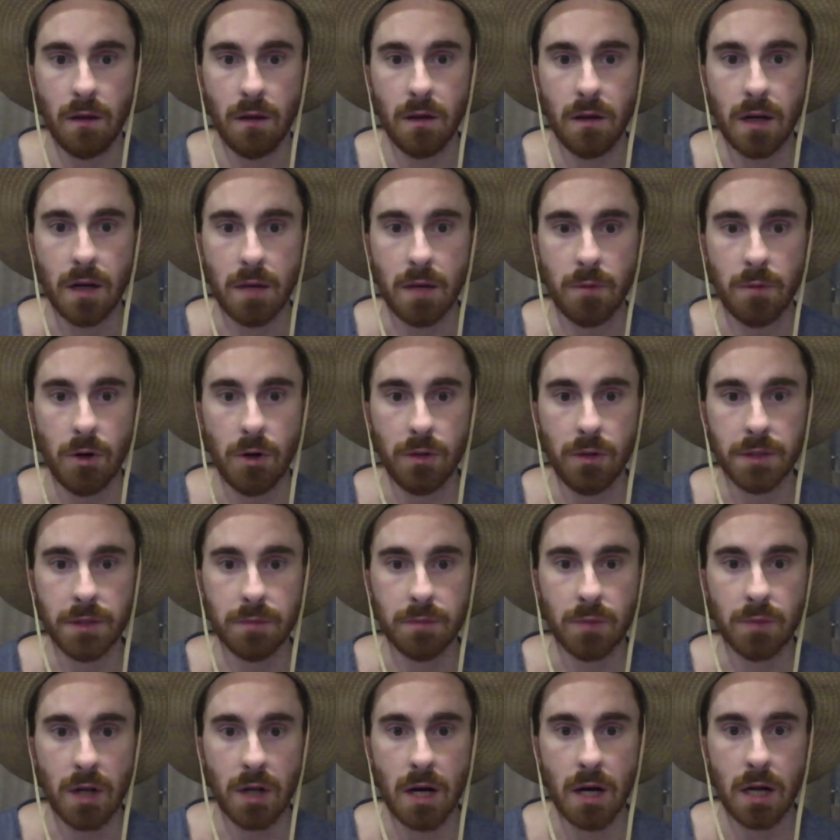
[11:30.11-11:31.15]
I'm holding
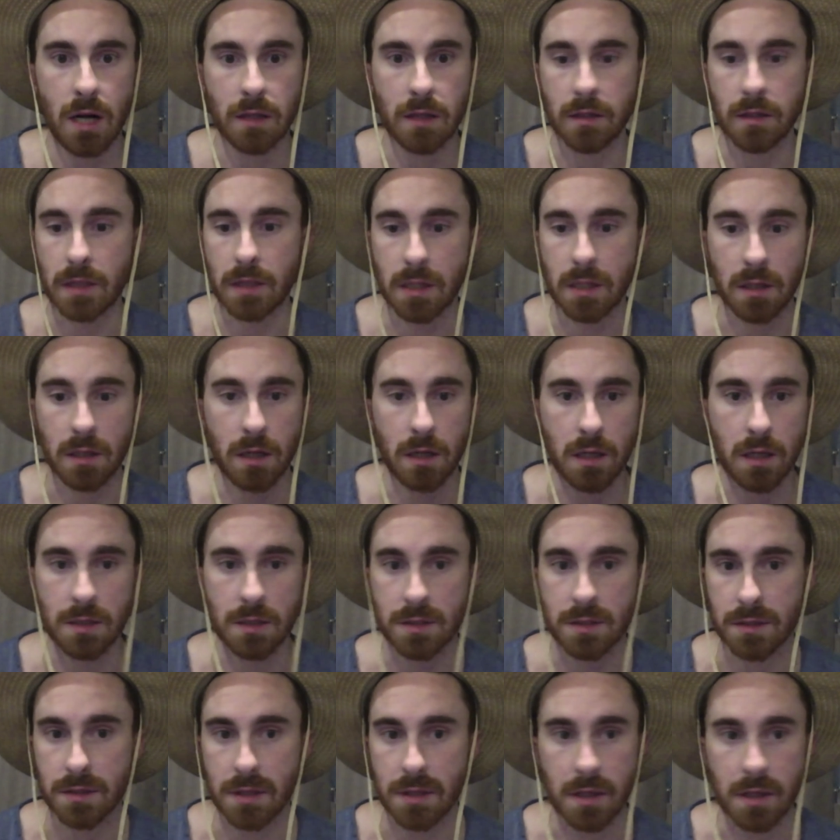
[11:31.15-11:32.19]
block, and I
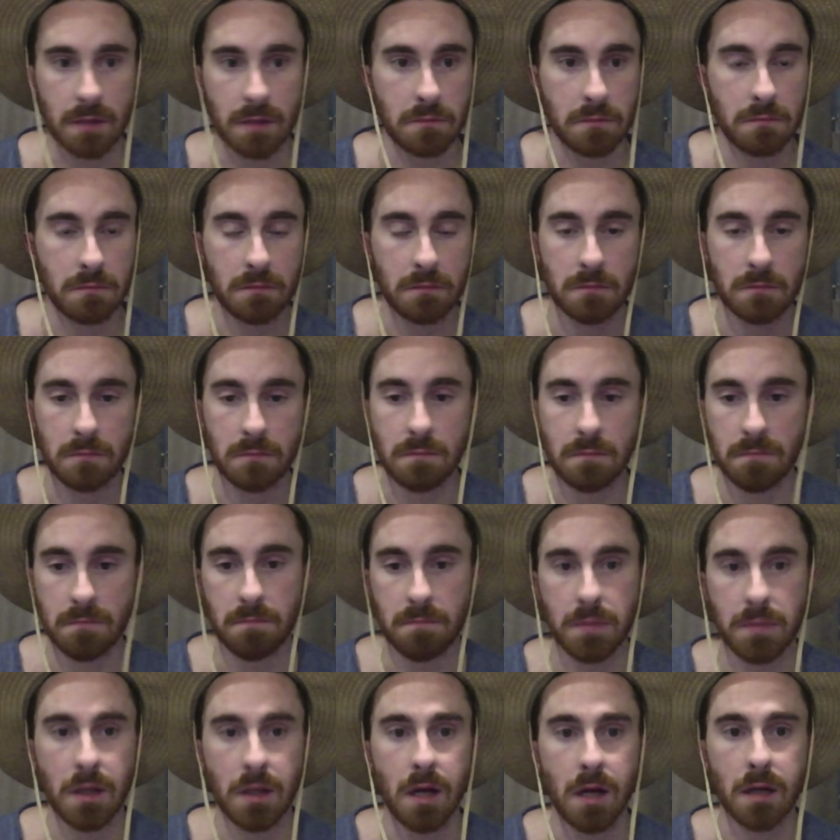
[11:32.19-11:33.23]
just get
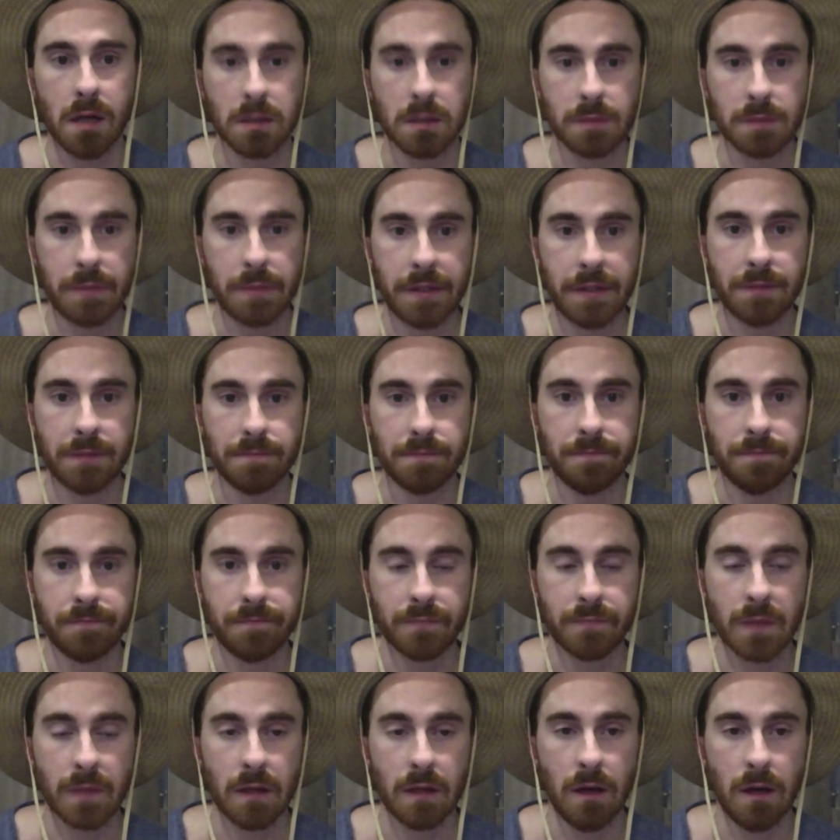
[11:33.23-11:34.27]
plugged,
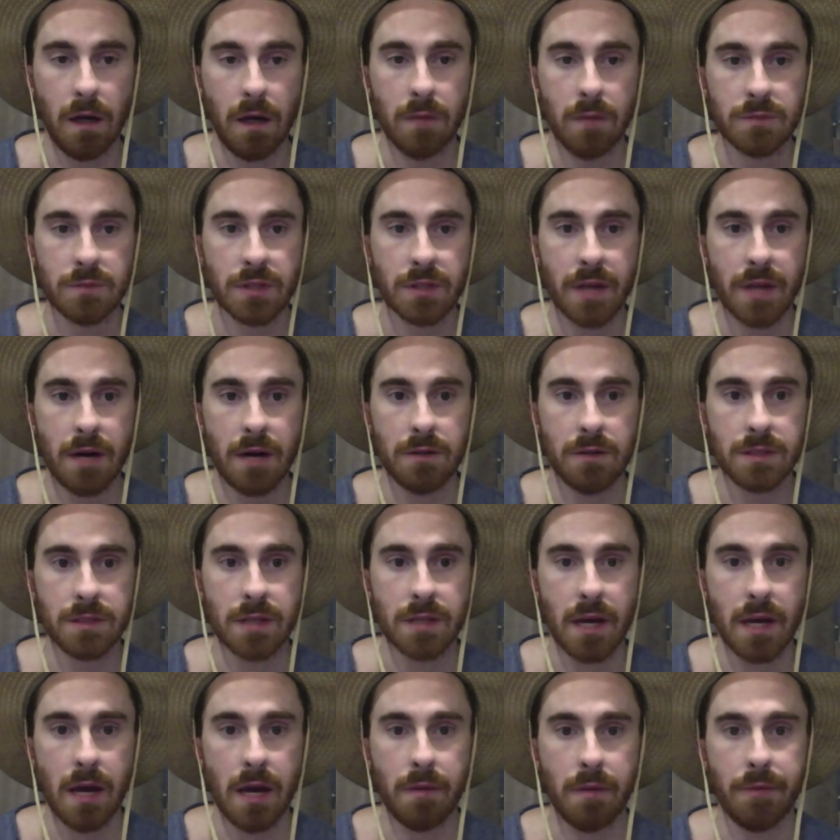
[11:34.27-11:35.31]
man. So that was
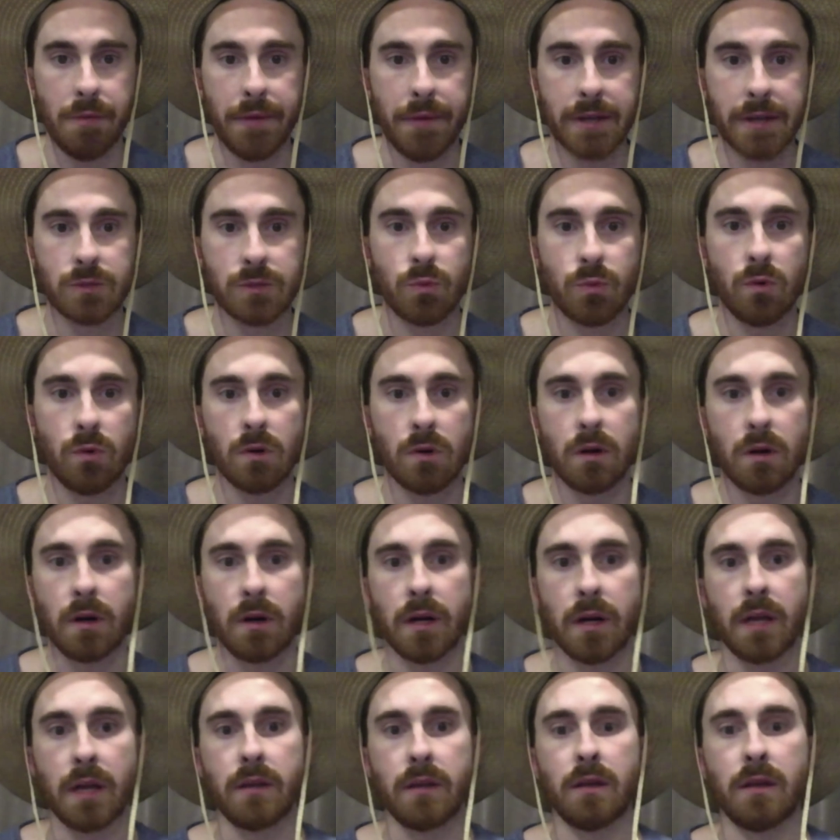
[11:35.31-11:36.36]
the MMX
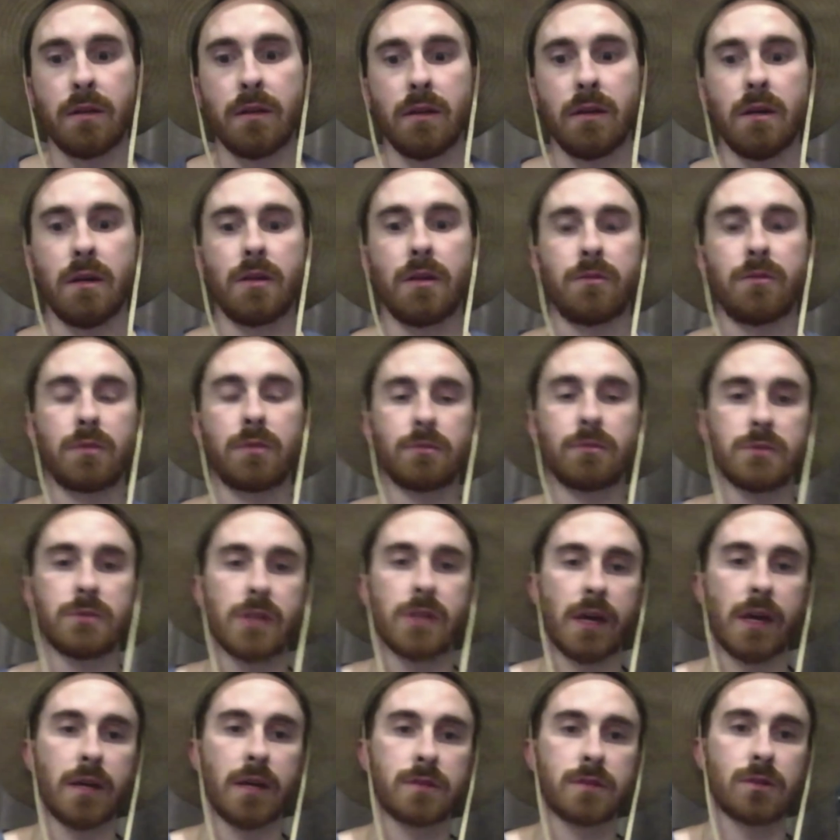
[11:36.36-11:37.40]
War, and then the other one was
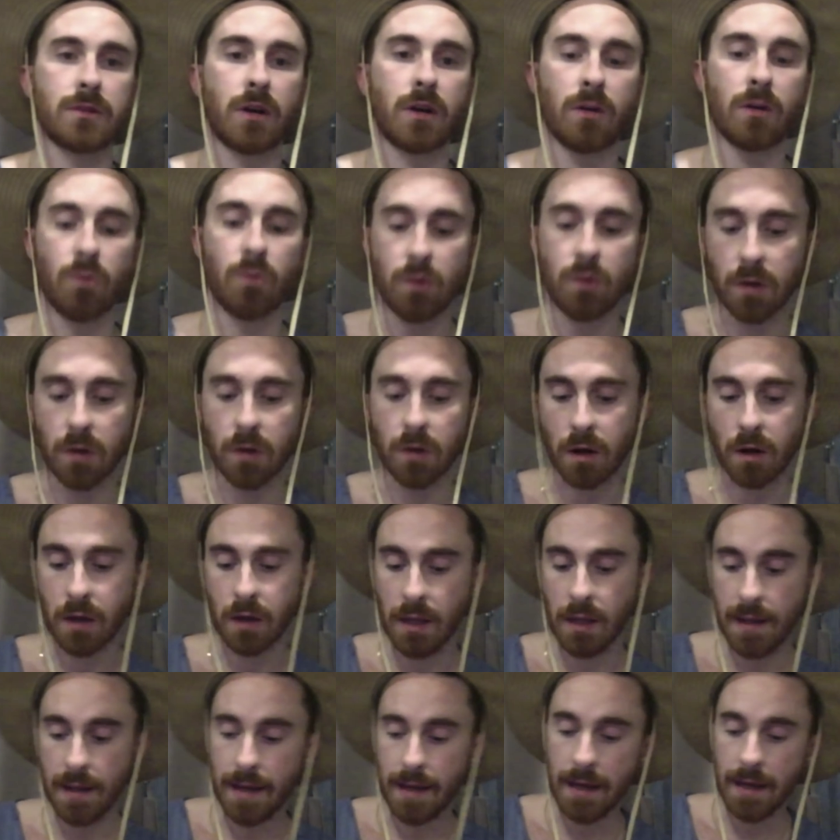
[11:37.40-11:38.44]
the ASR War.
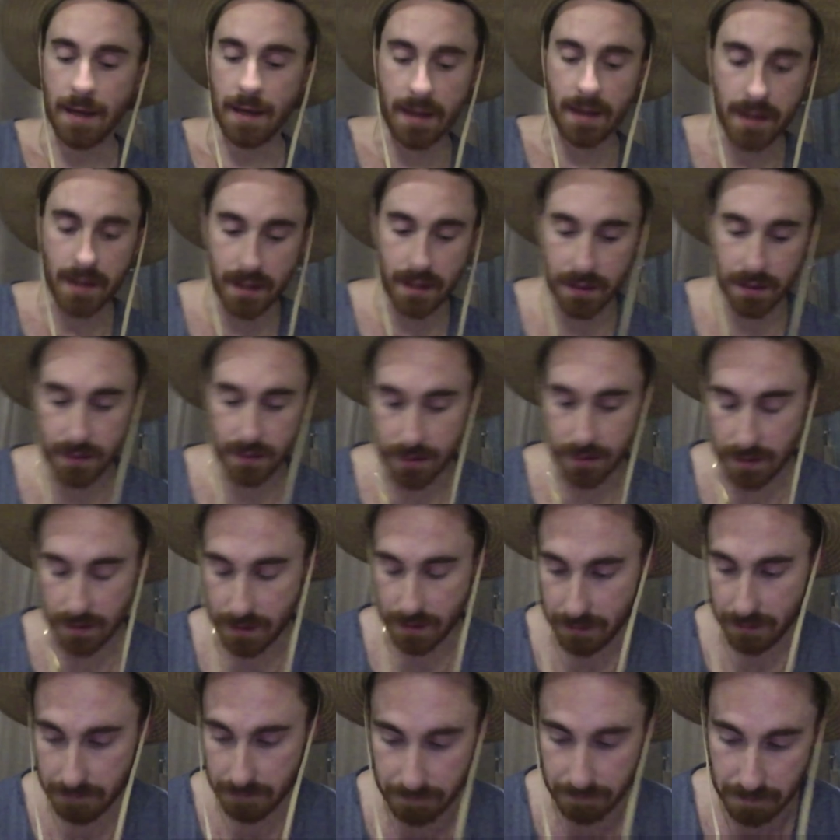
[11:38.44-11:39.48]
And
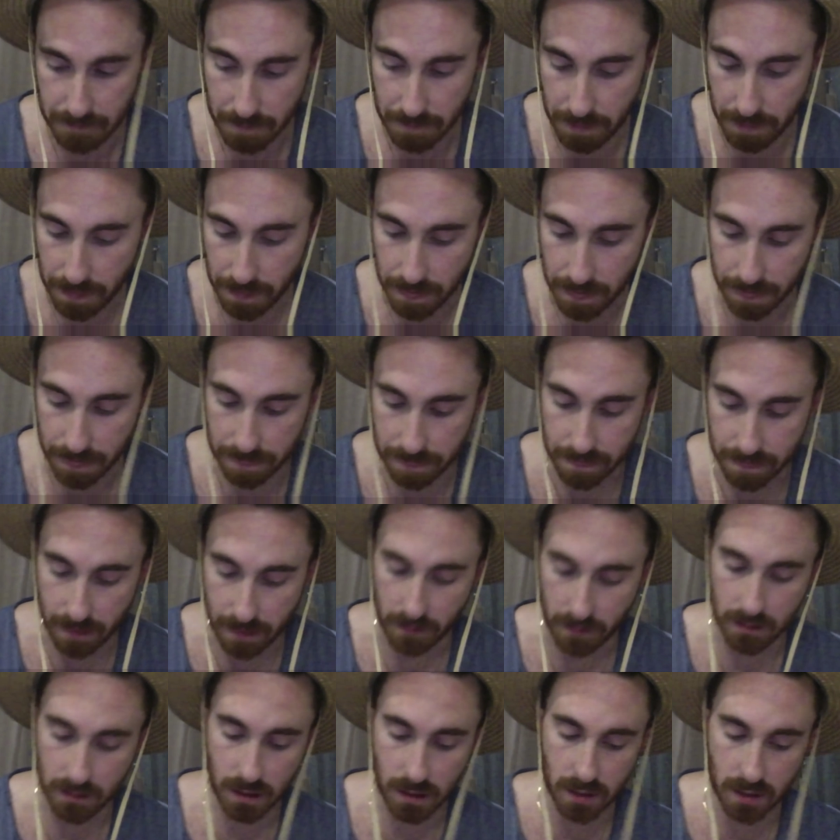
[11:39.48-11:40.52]

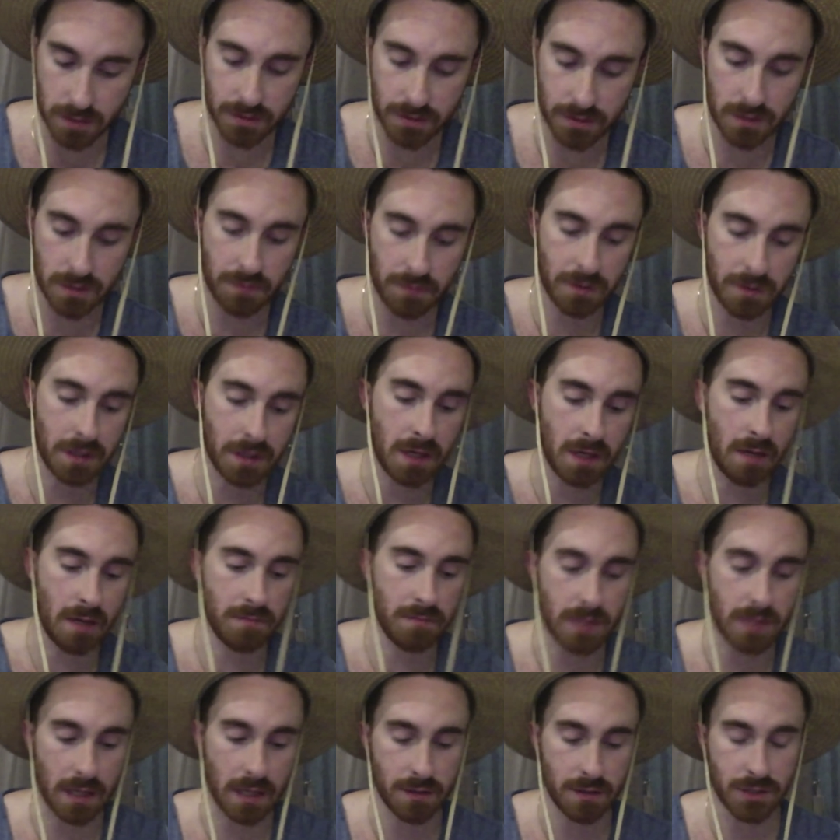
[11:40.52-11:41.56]
honestly, what it came
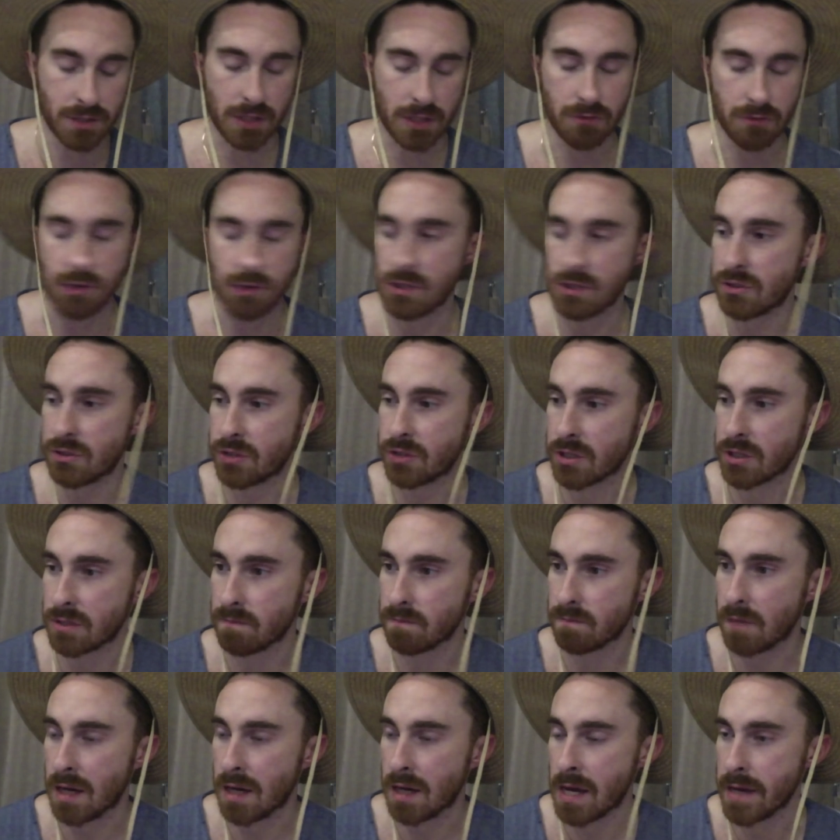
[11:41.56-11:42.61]
down to is just
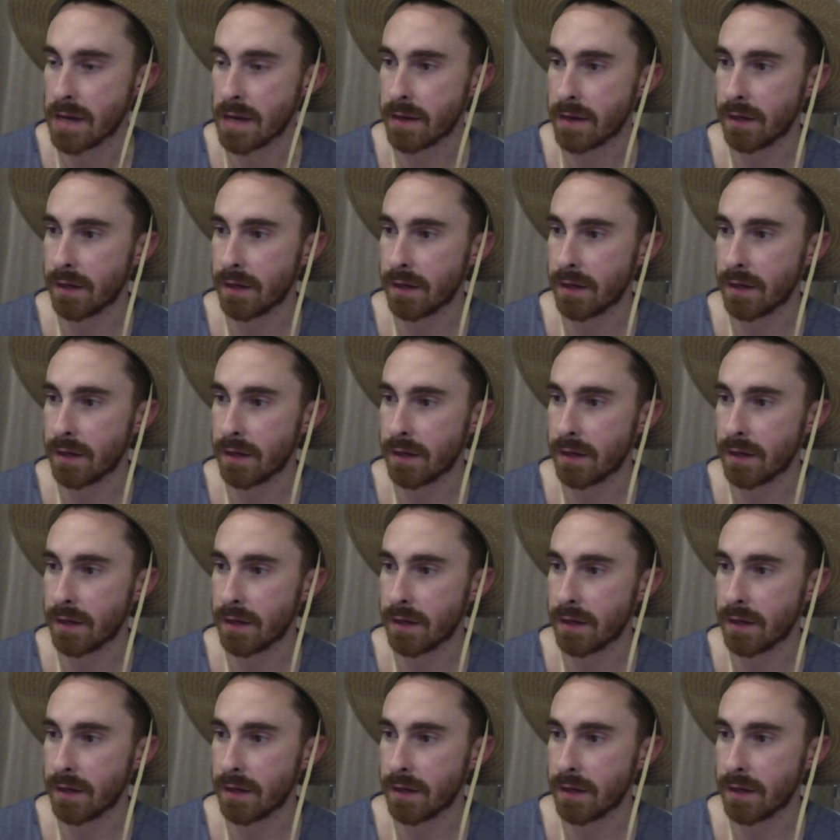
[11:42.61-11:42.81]
my